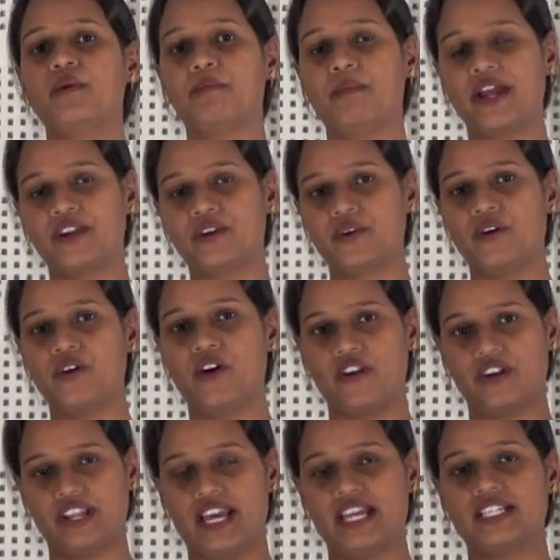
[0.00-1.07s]

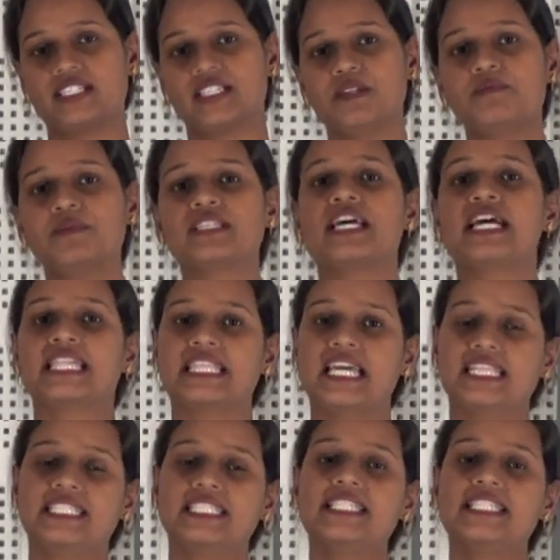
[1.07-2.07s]
microorganisms, that